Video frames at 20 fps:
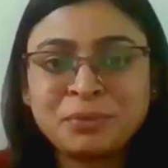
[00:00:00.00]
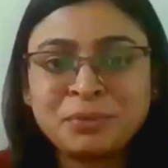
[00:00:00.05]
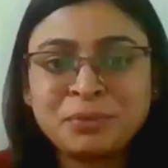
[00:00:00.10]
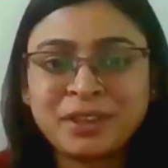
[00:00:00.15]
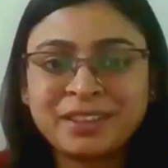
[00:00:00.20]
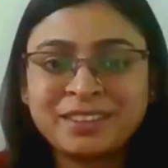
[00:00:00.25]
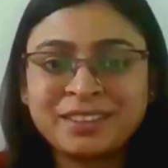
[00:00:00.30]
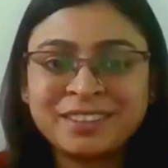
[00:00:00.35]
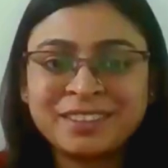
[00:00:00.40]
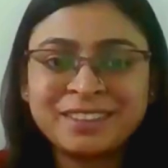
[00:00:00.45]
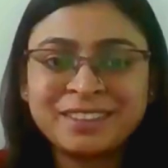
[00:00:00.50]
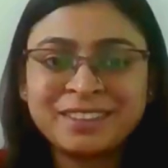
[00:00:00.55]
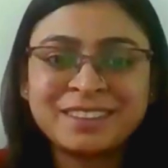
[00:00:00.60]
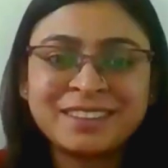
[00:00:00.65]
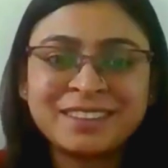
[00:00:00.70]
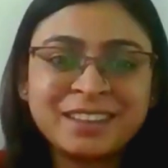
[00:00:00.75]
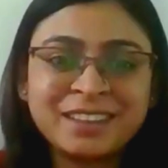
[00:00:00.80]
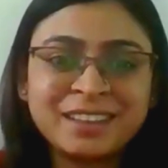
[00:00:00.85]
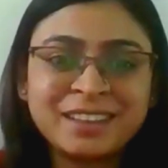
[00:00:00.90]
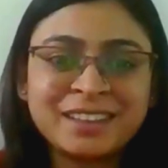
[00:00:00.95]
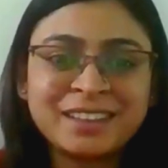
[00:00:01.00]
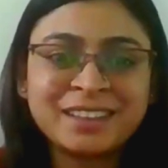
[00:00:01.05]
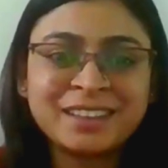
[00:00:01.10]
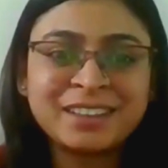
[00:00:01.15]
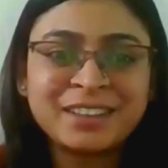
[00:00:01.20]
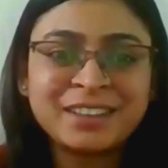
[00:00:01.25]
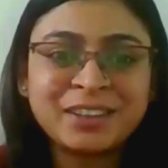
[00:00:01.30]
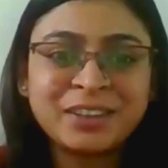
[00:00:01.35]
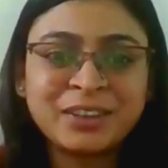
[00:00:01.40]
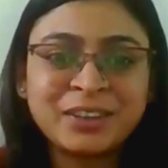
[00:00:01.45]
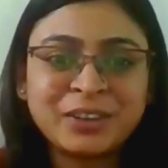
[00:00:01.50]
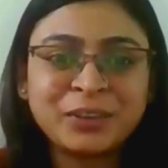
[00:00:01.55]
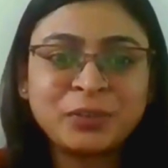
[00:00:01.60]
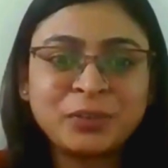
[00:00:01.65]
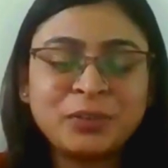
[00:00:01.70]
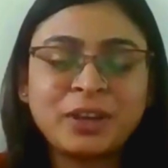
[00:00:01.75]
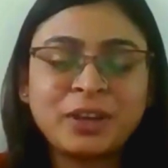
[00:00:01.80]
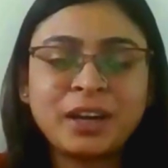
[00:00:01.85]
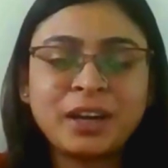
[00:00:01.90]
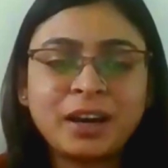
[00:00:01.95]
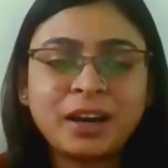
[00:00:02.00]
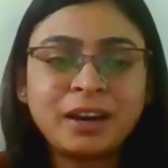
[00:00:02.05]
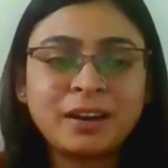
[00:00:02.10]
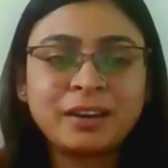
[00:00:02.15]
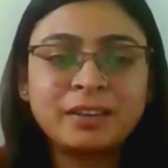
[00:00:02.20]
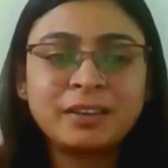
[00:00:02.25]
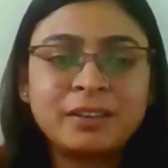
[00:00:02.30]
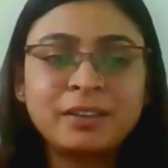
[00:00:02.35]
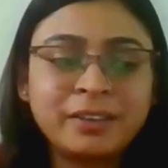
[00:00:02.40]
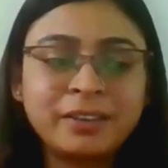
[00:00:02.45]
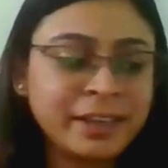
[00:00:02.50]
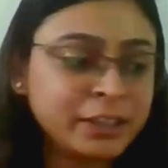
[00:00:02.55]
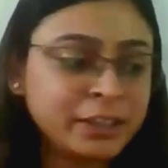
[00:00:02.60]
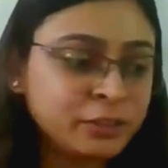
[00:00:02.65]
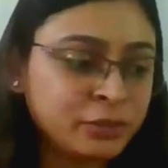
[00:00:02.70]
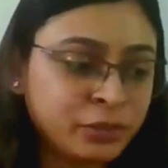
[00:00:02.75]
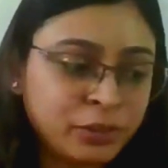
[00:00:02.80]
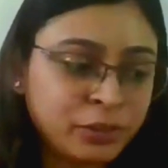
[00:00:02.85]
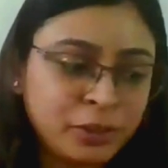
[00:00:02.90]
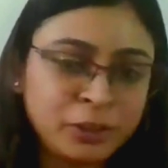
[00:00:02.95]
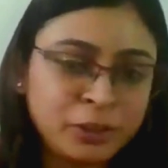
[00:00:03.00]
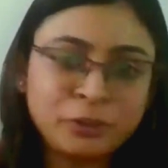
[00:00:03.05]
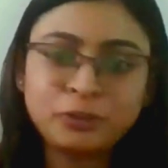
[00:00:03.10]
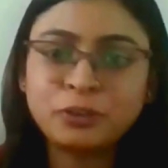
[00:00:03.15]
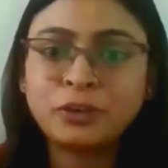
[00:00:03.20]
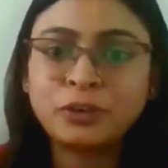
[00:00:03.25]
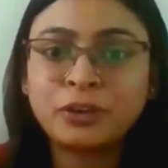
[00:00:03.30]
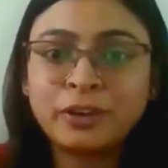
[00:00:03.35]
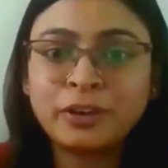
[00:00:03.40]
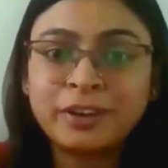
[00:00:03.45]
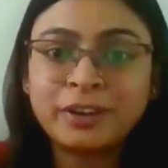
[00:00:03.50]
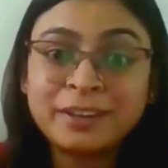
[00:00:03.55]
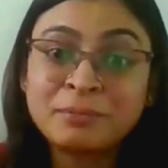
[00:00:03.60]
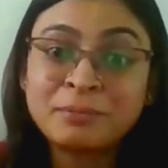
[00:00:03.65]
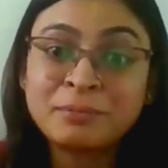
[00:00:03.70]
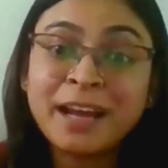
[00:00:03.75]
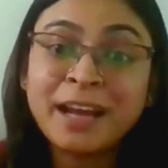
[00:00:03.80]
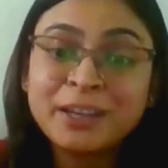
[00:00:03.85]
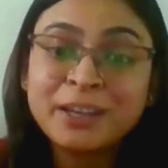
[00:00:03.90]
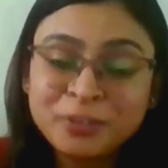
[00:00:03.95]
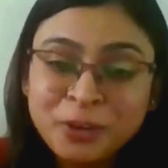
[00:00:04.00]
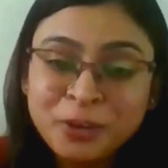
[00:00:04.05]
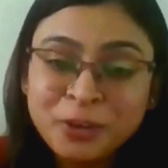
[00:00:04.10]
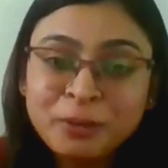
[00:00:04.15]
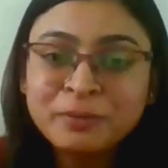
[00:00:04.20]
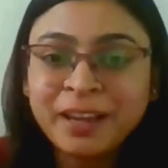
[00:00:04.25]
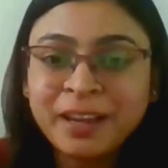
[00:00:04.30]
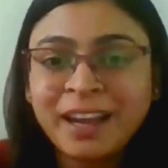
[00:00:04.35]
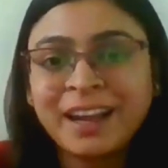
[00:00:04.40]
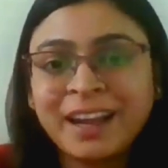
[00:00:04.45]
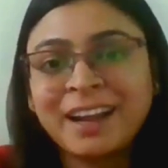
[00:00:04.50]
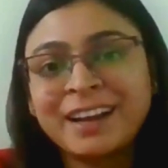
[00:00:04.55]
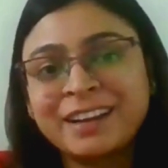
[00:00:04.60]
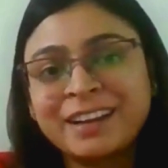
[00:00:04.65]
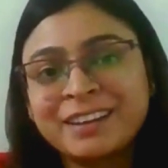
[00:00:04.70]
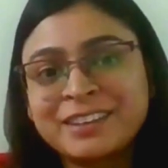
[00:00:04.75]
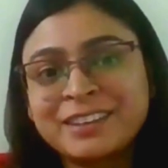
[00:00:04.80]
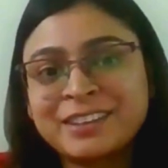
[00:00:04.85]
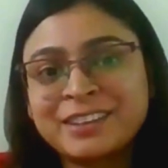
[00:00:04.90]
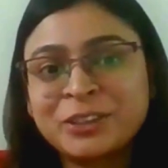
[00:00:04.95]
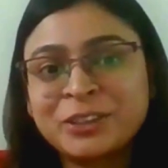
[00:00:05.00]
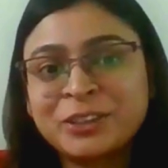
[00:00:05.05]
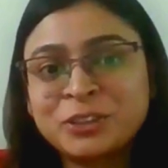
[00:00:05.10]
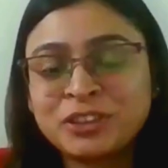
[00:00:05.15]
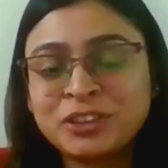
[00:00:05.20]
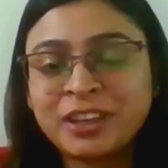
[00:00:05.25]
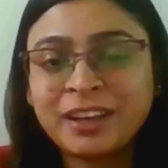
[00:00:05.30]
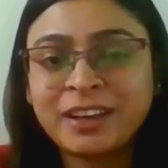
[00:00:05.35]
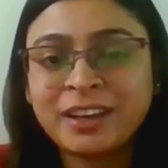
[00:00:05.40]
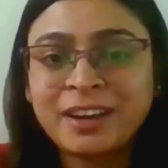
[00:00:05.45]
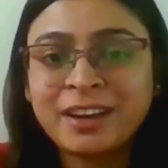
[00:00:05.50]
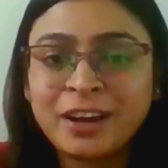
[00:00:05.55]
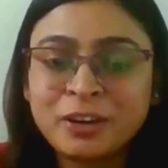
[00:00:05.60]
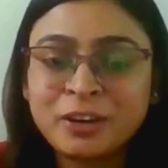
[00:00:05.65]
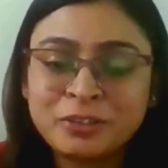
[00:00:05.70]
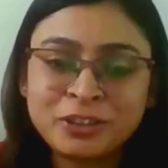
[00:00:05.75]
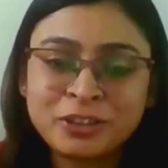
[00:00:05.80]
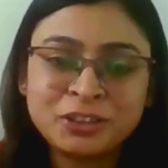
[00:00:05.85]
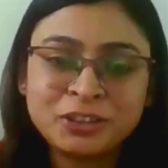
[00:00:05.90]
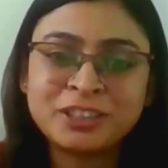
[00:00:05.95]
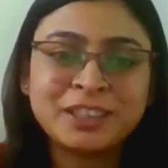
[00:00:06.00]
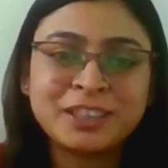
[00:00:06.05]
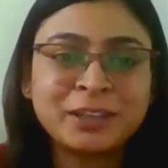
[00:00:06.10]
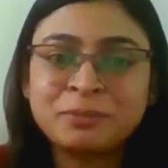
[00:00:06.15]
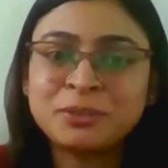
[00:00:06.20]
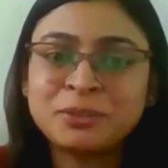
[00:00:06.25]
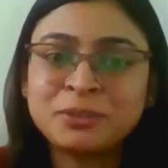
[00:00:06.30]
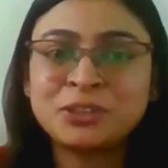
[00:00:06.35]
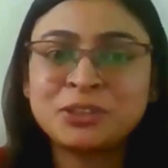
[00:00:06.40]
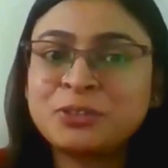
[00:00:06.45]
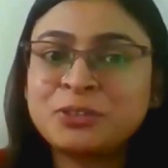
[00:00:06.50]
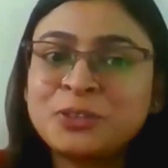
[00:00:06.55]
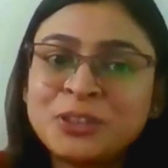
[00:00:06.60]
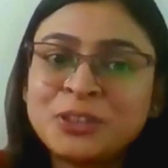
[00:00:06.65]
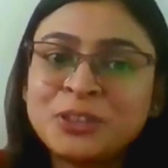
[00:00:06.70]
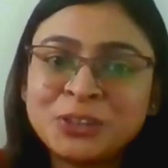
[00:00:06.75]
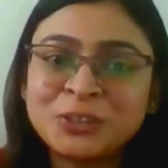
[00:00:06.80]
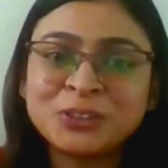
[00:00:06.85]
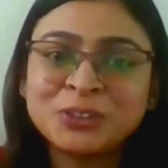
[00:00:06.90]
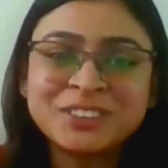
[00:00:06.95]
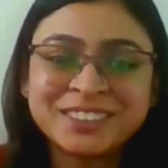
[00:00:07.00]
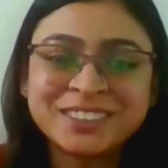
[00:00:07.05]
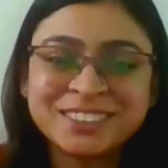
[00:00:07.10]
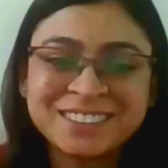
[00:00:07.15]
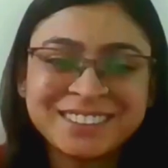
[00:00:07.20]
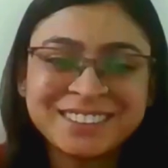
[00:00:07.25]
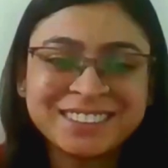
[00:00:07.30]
Same here. We are grateful for the platform and to share our vision and mission with you.